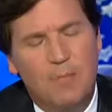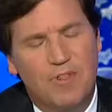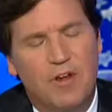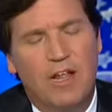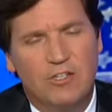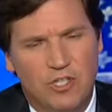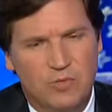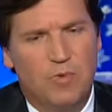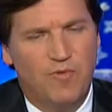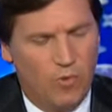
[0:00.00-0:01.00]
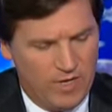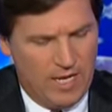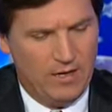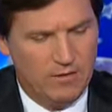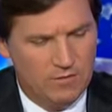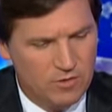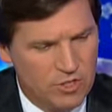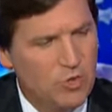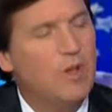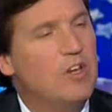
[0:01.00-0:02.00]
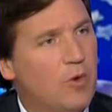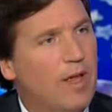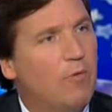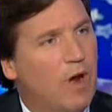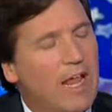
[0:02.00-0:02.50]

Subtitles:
you there, and just before we get too into it, right?